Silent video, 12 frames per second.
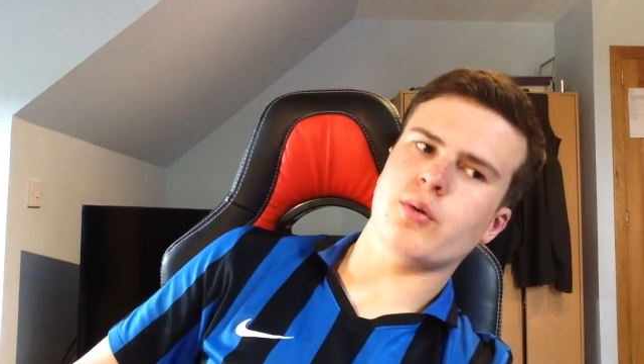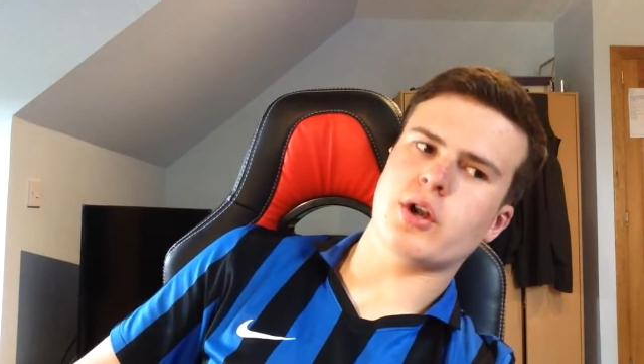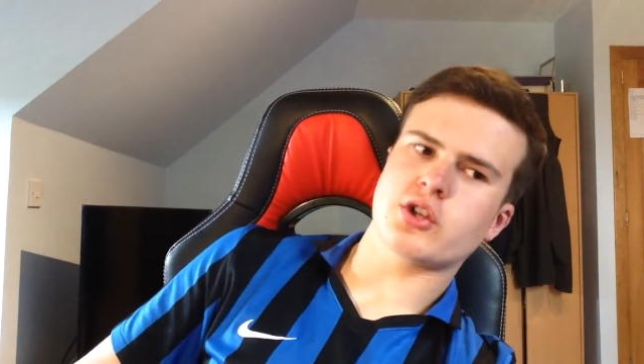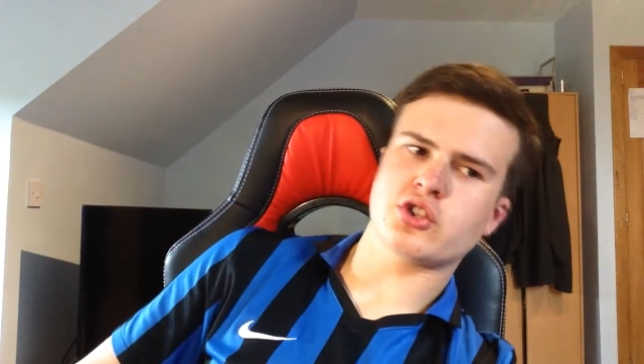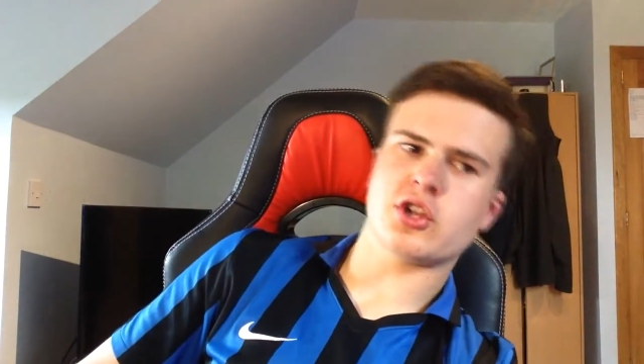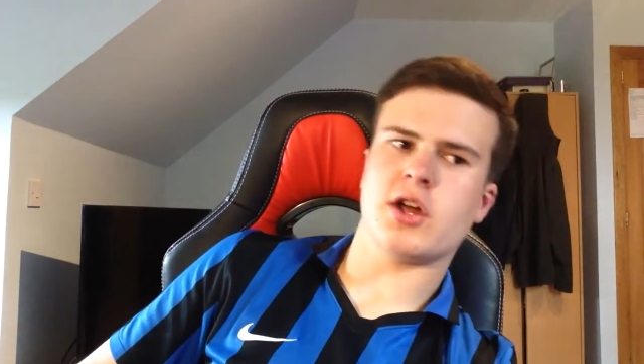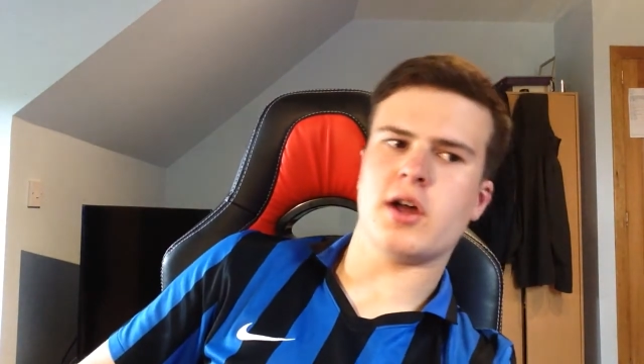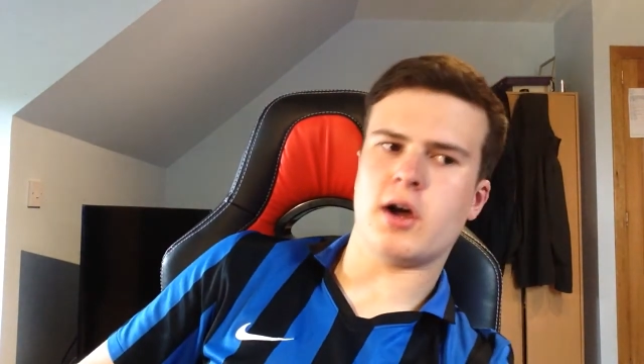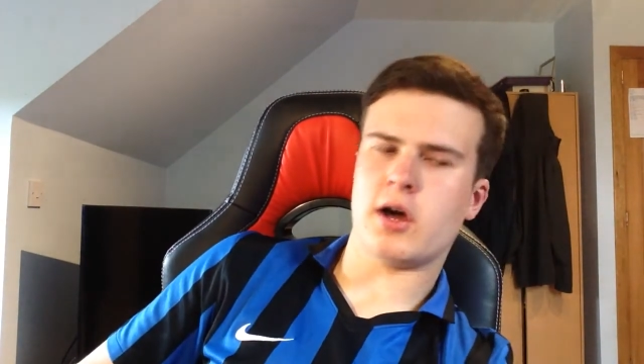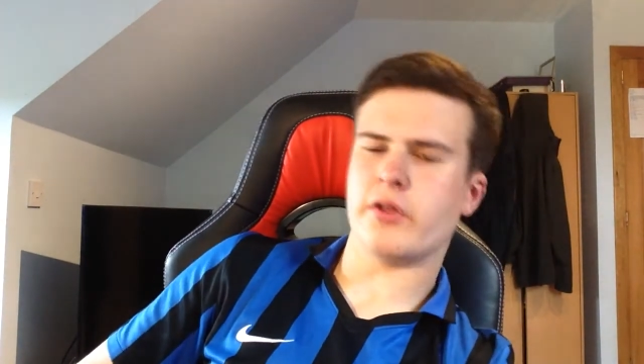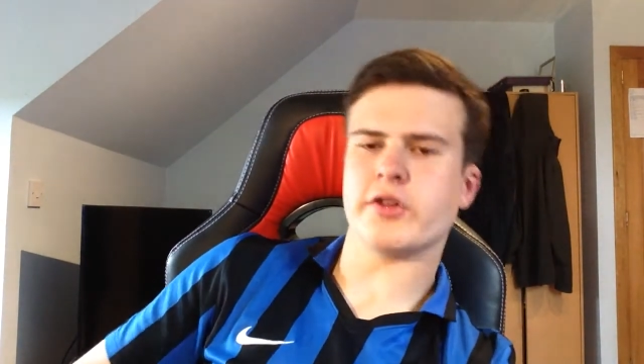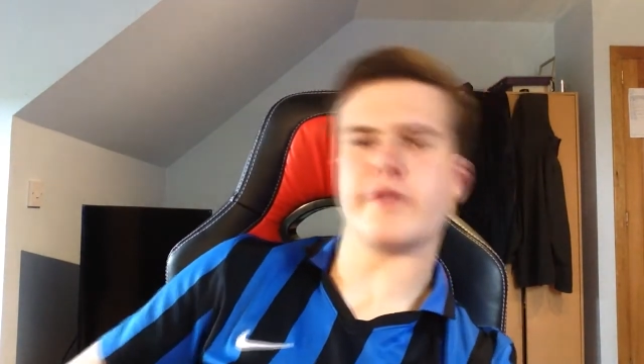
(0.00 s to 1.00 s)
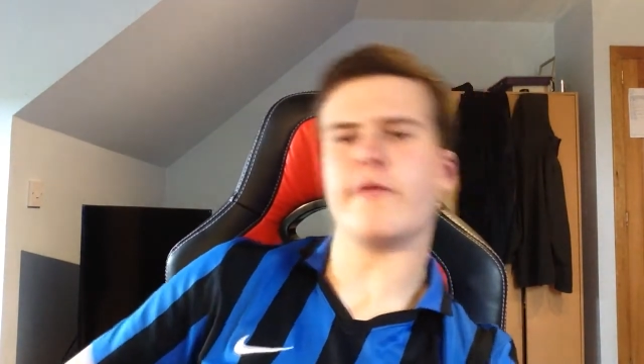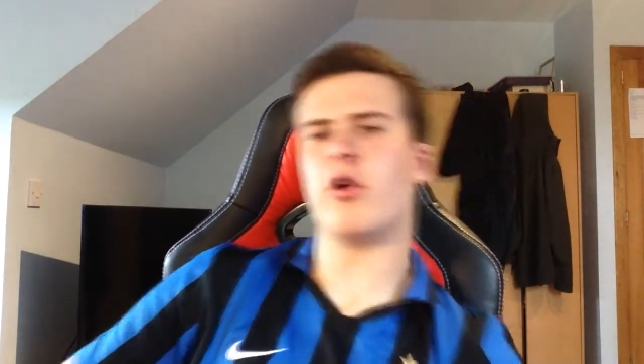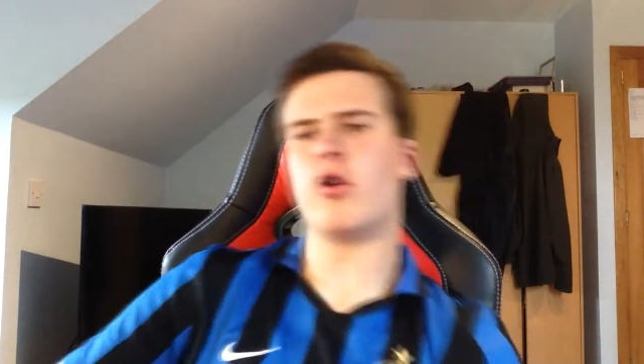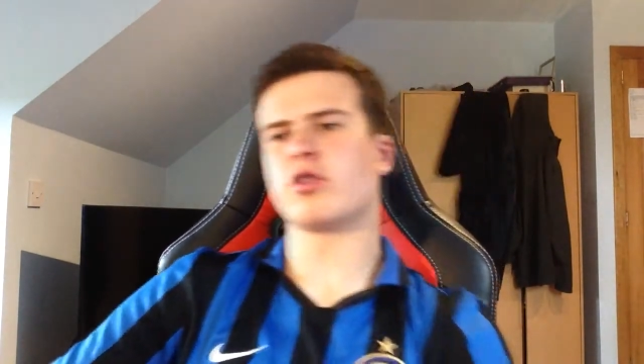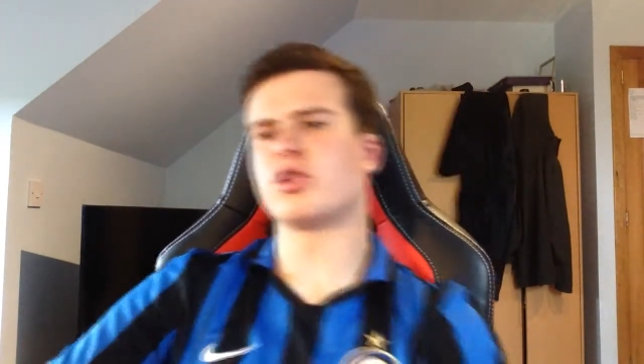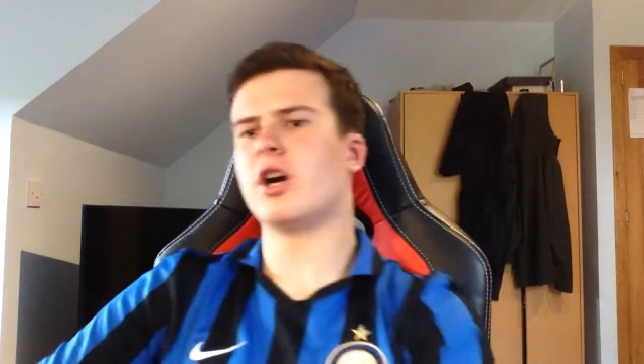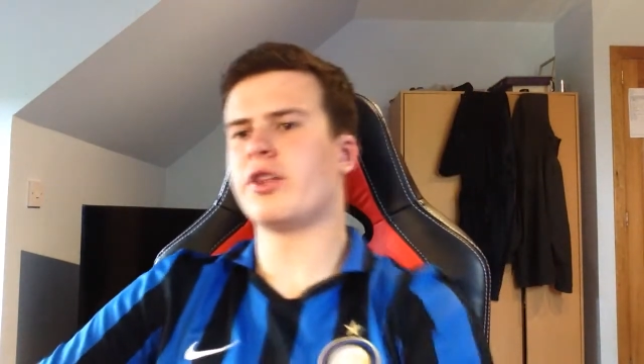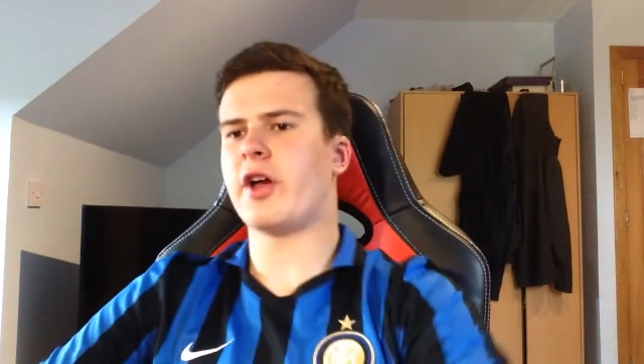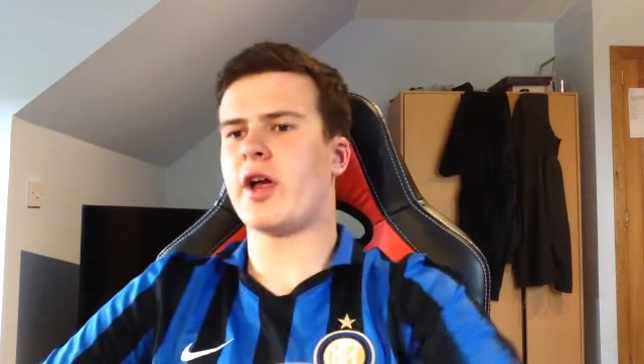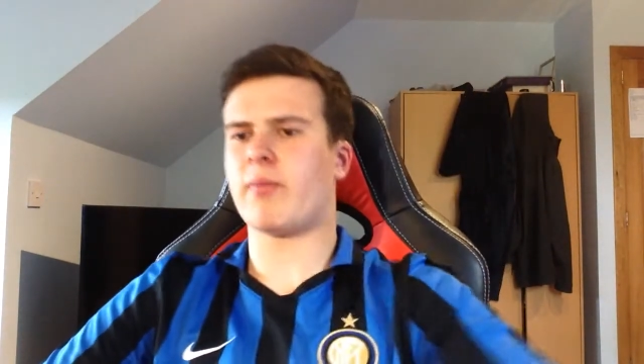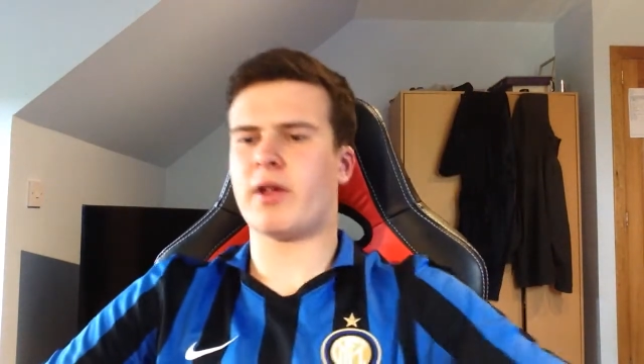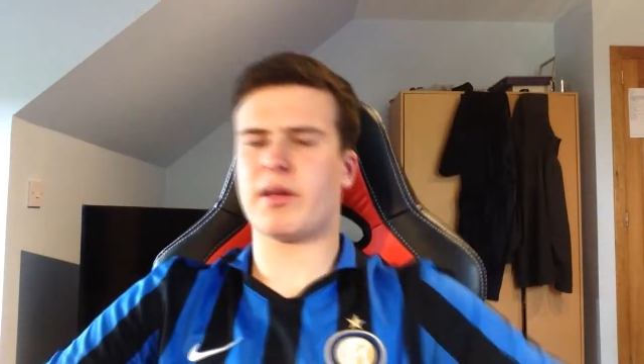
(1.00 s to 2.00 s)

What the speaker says: watching all this vlogs all the time.